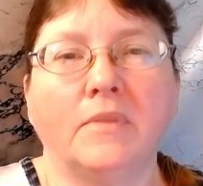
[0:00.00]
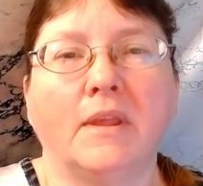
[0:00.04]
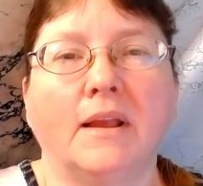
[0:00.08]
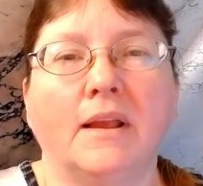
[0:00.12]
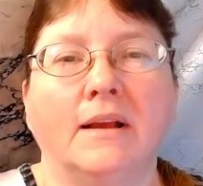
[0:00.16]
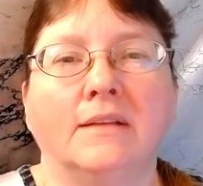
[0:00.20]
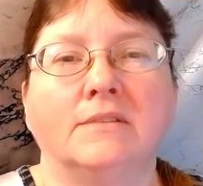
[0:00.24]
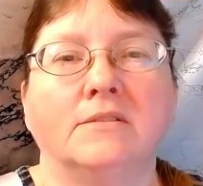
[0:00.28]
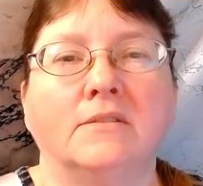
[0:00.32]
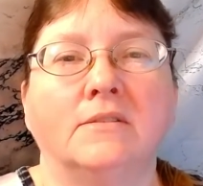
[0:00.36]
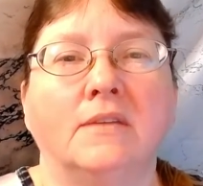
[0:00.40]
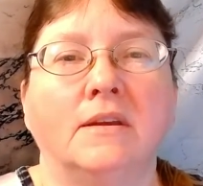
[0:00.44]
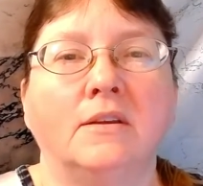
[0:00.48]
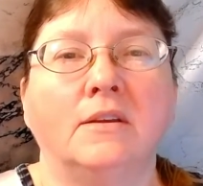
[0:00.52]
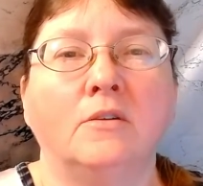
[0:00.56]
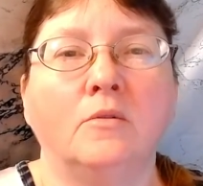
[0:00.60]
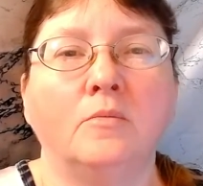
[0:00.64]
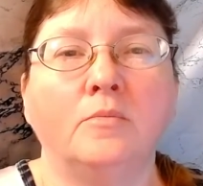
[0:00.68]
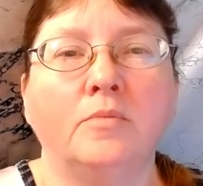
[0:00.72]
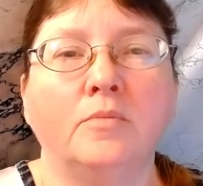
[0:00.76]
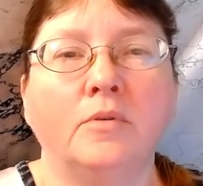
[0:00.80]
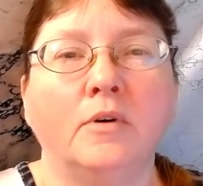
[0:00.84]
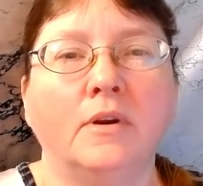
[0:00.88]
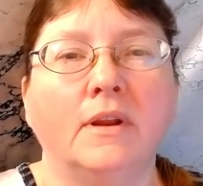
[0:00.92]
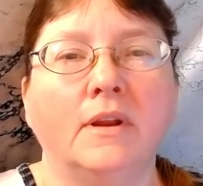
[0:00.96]
and so they
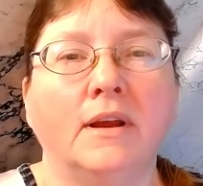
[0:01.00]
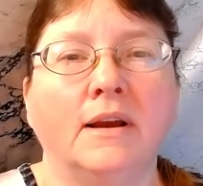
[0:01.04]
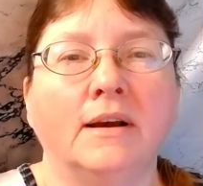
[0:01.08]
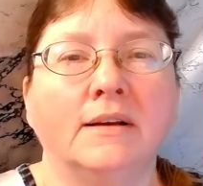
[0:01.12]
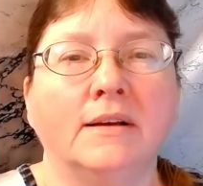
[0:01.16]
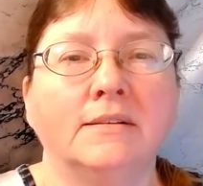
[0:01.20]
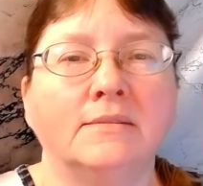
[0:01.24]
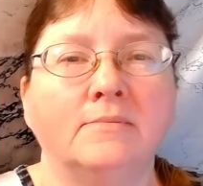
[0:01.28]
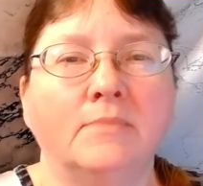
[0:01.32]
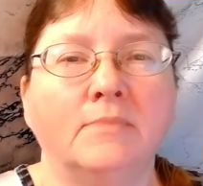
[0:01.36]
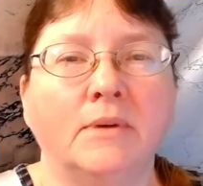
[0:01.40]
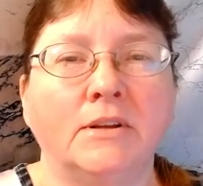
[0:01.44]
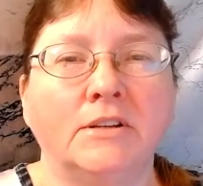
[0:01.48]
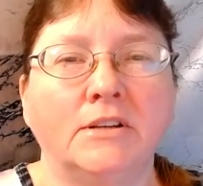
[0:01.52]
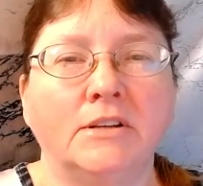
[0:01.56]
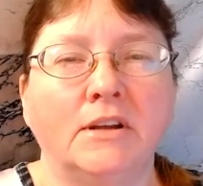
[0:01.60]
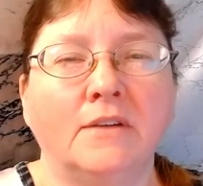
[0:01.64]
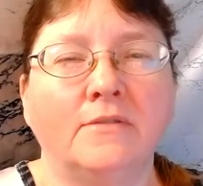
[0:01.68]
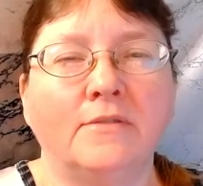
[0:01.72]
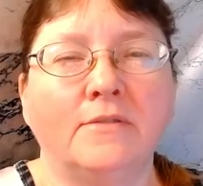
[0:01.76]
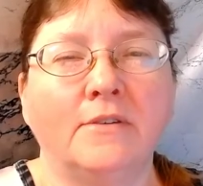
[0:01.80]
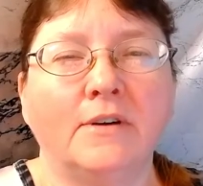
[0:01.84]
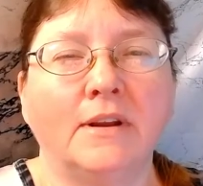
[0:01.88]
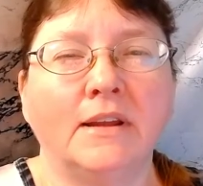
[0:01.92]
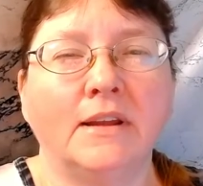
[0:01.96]
don't put as much
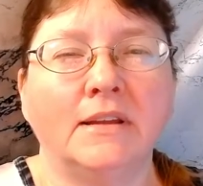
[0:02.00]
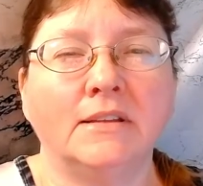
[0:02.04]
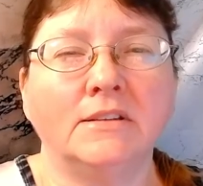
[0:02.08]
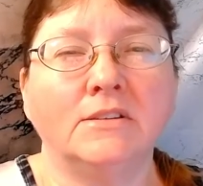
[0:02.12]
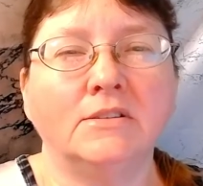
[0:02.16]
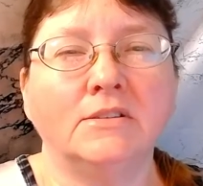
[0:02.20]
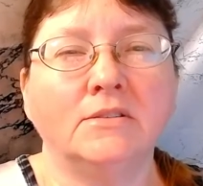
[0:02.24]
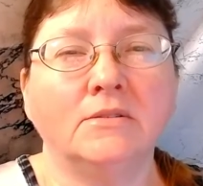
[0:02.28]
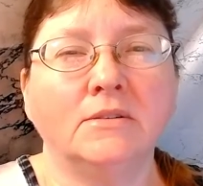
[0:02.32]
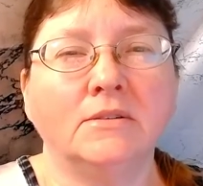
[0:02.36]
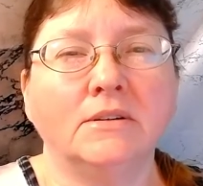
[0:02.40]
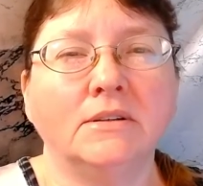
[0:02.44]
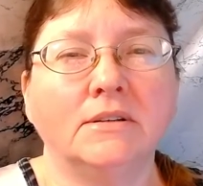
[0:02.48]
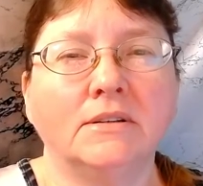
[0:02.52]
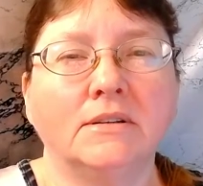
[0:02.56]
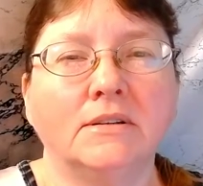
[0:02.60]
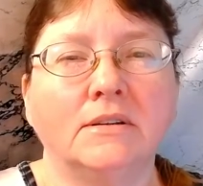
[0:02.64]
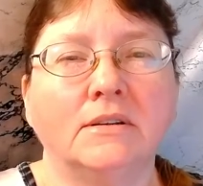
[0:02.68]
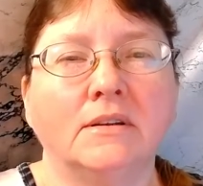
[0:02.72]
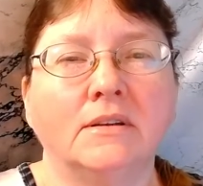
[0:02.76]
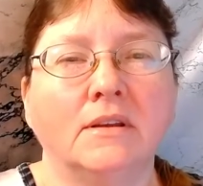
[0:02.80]
effort into it